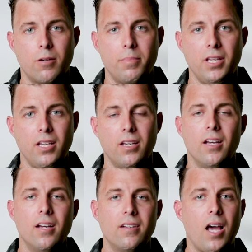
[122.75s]
RP.
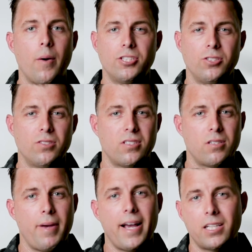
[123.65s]
Now I just use this as
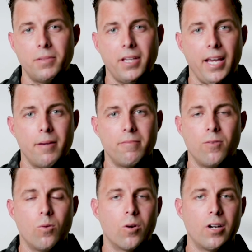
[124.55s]
a backup cam
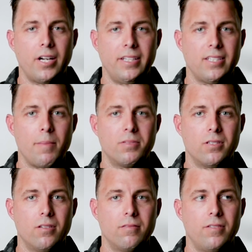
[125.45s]
for any types
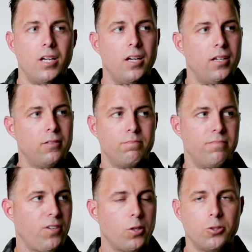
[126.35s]
of
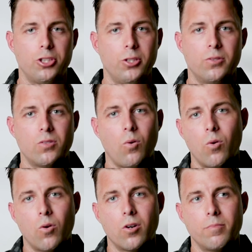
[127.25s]
photo shoots
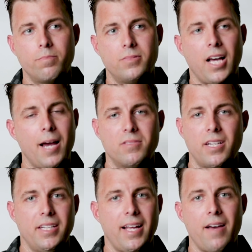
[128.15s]
or times I
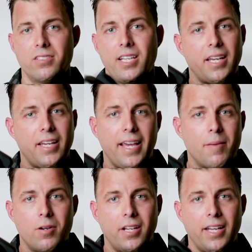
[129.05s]
need to have a second
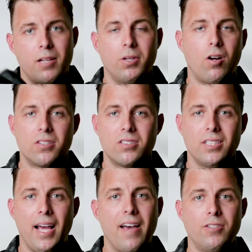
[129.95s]
cam on hand. But
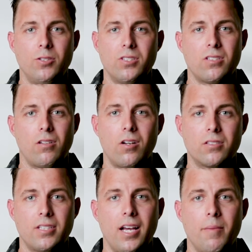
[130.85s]
honestly, I haven't used this in a long
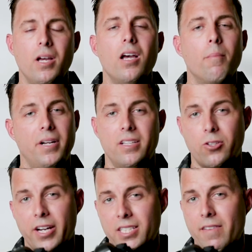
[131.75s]
time, but it is
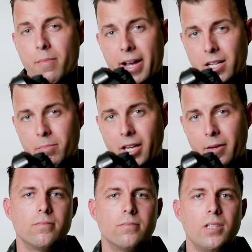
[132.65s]
great to have a backup
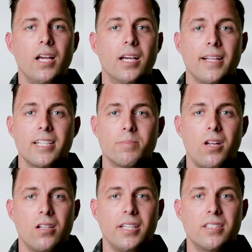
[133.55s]
cam. And last but
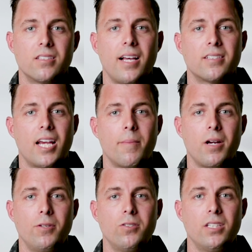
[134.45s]
not least, the last camera
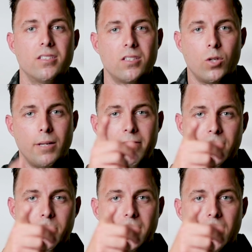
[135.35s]
I'm using is the one I'm
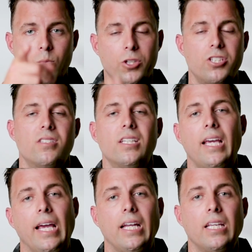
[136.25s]
filming on, which is the
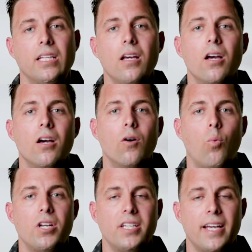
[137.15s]
Canon
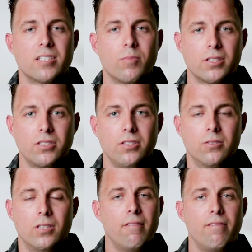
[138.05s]
1DX Mark
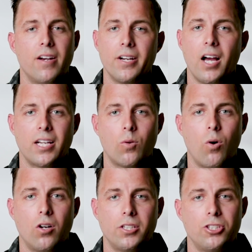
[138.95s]
II. Very high
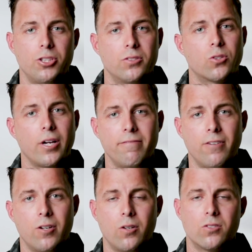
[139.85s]
quality, shoots great
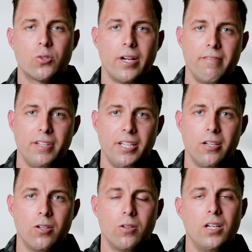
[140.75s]
photos, great
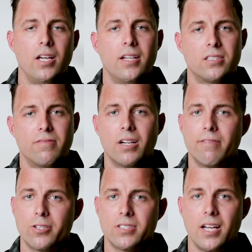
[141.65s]
video. It's a very
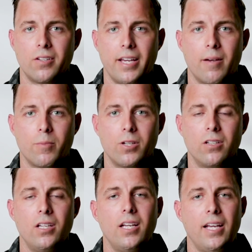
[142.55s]
versatile
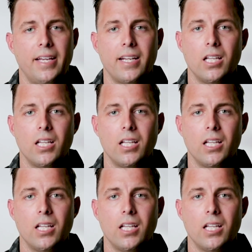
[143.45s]
camera, and I